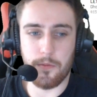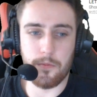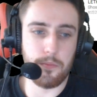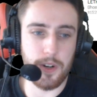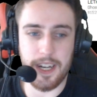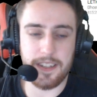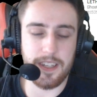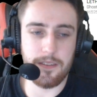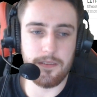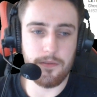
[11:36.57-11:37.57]

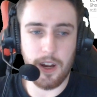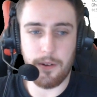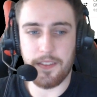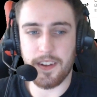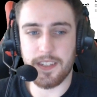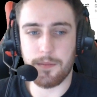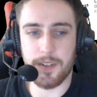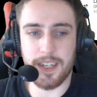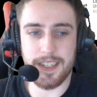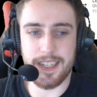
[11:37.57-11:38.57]
predicted how I think teams
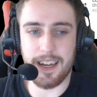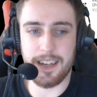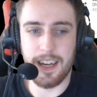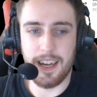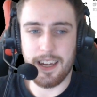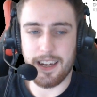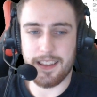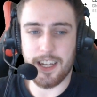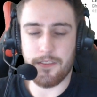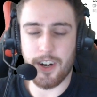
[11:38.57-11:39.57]
are going to stand at
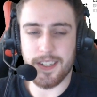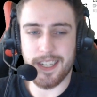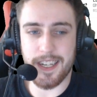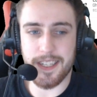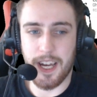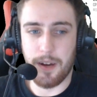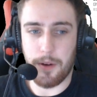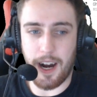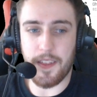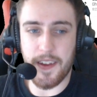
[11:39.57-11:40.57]
the end of RLCS.
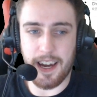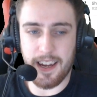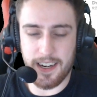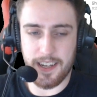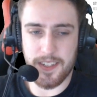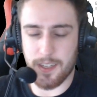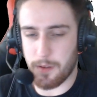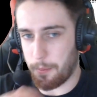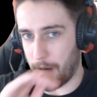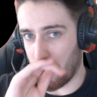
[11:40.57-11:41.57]
I think iignite is going
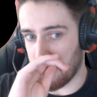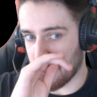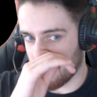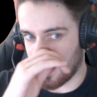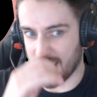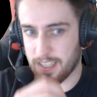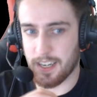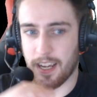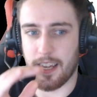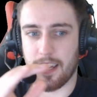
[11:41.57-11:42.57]
to be a power pick this season.
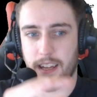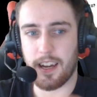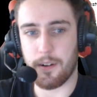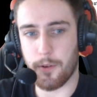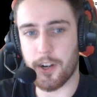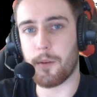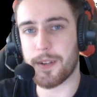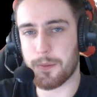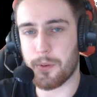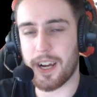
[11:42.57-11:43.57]
I would not
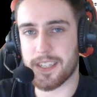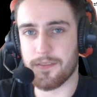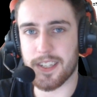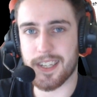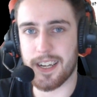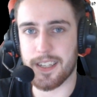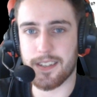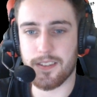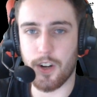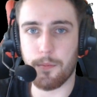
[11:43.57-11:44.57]
be surprised if this guy
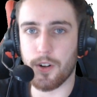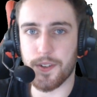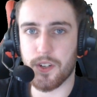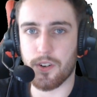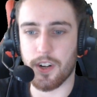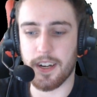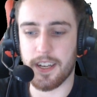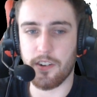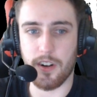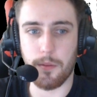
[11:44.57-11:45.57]
is top goal scorer
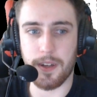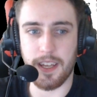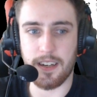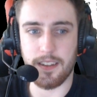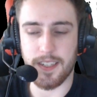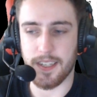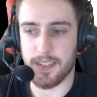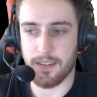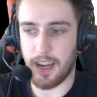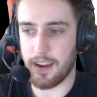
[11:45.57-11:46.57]
in Europe by the end of the
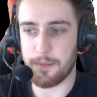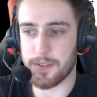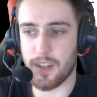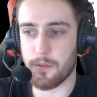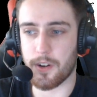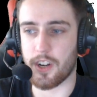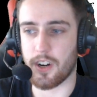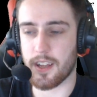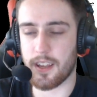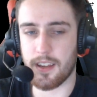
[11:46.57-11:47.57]
season. I absolutely would
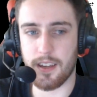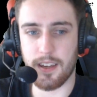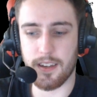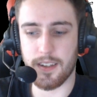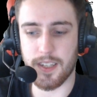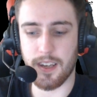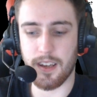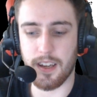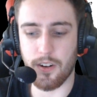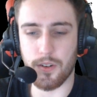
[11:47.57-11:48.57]
not. He is
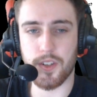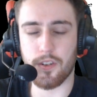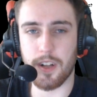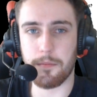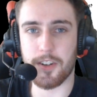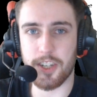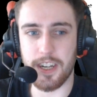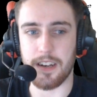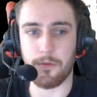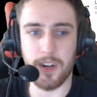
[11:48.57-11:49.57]
a goal scoring
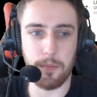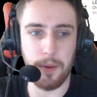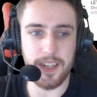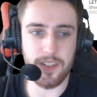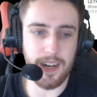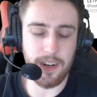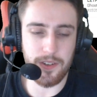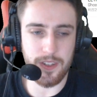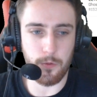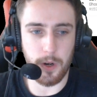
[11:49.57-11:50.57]
machine, one of the best
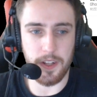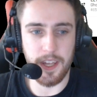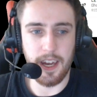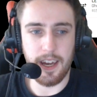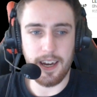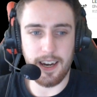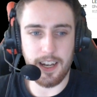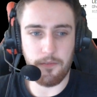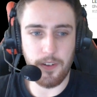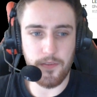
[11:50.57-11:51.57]
strikers in the world.
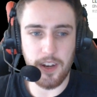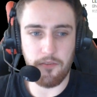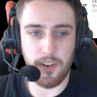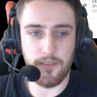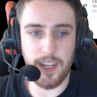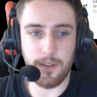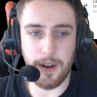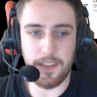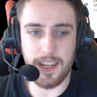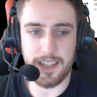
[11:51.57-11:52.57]
And at 1550, you
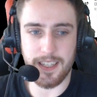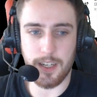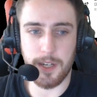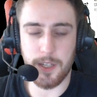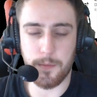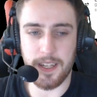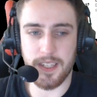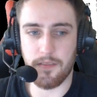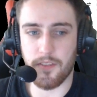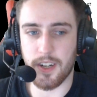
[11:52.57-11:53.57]
might think that's a little bit
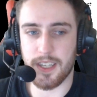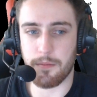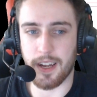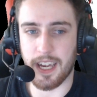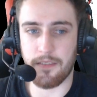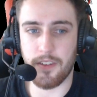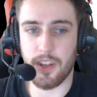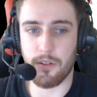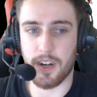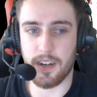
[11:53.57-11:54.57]
expensive for a team like Envy,
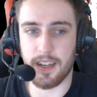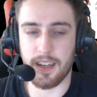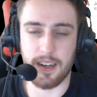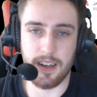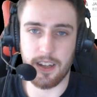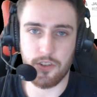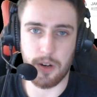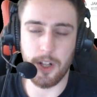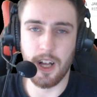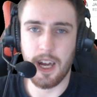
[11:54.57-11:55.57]
who are in
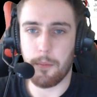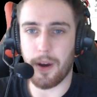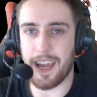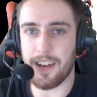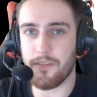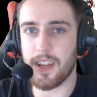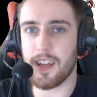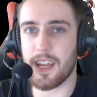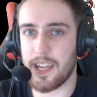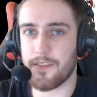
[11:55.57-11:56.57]
trouble. But
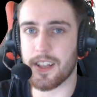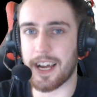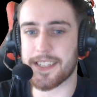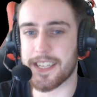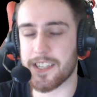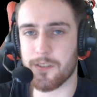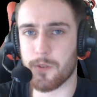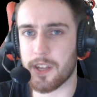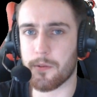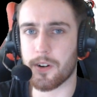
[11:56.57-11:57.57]
Envy, even last season,
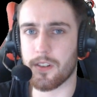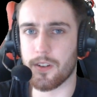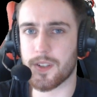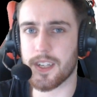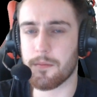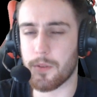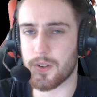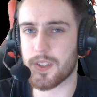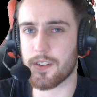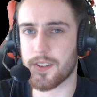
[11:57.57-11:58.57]
where they were losing
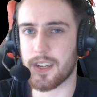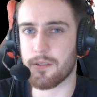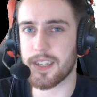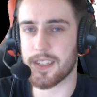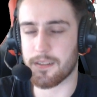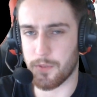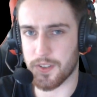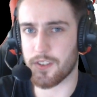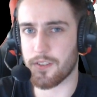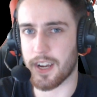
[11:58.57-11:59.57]
most of their series and
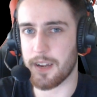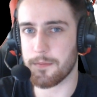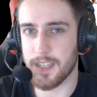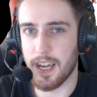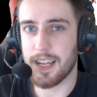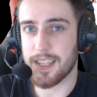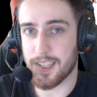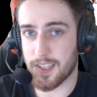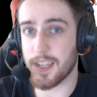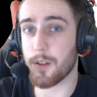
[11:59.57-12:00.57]
most of their games,
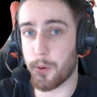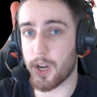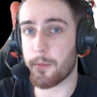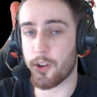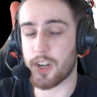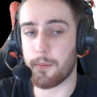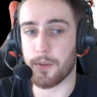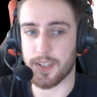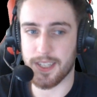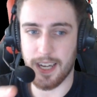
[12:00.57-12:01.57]
still put up good
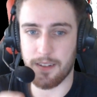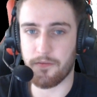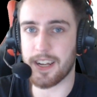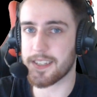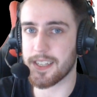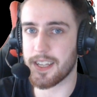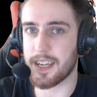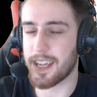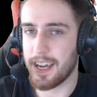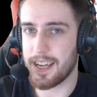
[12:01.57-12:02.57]
numbers. And Fantasy
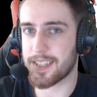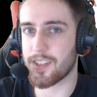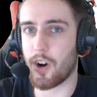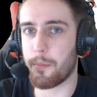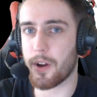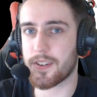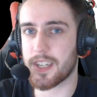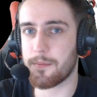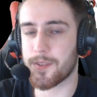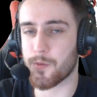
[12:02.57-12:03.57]
League is not about
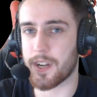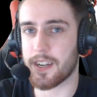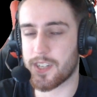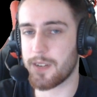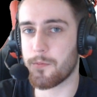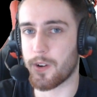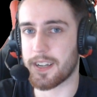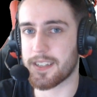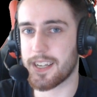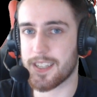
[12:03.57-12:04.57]
team
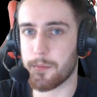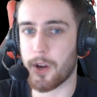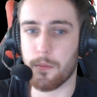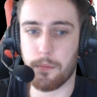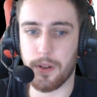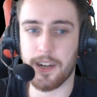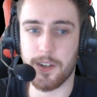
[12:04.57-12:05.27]
wins, it's about players